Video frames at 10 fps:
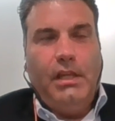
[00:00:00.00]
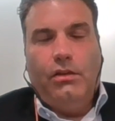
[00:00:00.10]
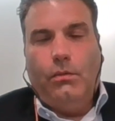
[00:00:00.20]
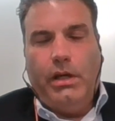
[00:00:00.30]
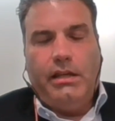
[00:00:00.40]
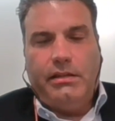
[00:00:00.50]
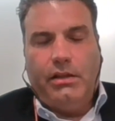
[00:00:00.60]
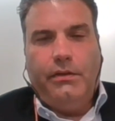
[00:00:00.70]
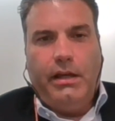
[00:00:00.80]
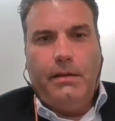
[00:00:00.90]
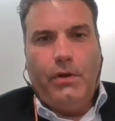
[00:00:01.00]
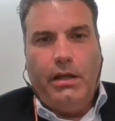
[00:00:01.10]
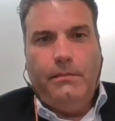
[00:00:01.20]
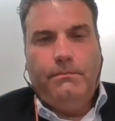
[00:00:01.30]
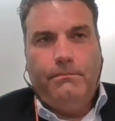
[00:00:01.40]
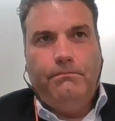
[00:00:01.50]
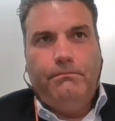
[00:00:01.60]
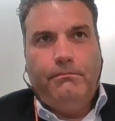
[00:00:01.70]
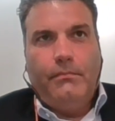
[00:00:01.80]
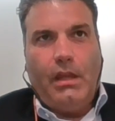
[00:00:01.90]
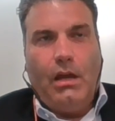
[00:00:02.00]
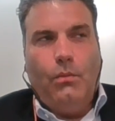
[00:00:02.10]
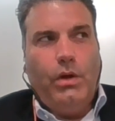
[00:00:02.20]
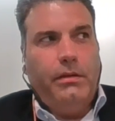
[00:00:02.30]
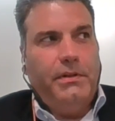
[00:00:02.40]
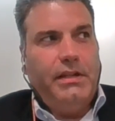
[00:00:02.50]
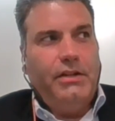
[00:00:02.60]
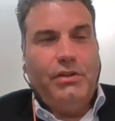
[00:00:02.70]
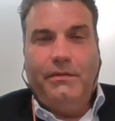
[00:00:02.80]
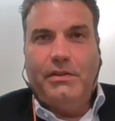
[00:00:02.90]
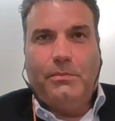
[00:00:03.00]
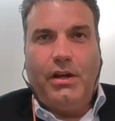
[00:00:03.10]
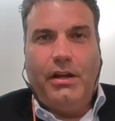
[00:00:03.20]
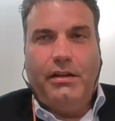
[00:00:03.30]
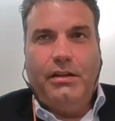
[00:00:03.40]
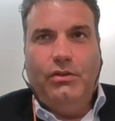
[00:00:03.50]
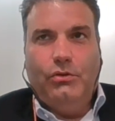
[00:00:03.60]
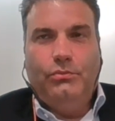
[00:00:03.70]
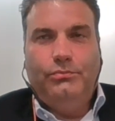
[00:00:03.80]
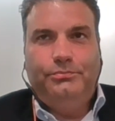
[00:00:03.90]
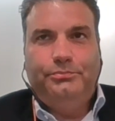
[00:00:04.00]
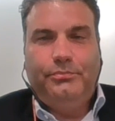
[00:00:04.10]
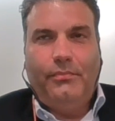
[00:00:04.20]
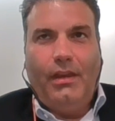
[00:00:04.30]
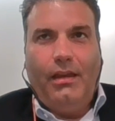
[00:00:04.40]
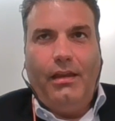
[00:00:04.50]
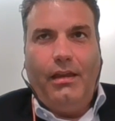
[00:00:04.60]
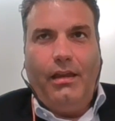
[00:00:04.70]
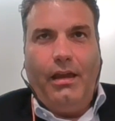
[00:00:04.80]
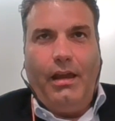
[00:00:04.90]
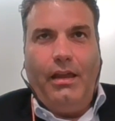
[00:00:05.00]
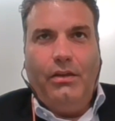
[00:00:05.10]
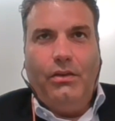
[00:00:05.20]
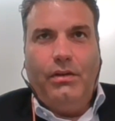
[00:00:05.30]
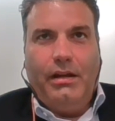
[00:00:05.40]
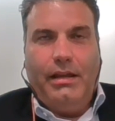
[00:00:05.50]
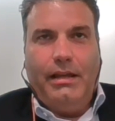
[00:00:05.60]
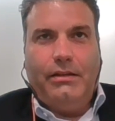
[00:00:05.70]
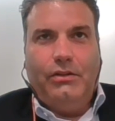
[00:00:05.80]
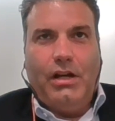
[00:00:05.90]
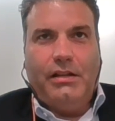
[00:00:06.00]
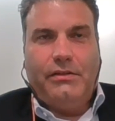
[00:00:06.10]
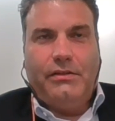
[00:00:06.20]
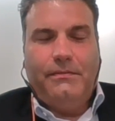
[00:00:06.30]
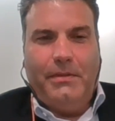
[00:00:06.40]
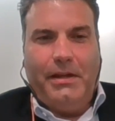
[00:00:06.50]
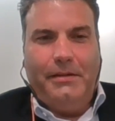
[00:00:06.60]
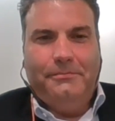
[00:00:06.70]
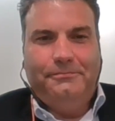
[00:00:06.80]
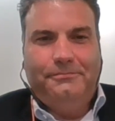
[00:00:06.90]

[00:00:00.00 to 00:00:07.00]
Either way, I still think I'm right at what the potential of this product can do. And I think you can connect the dots from that.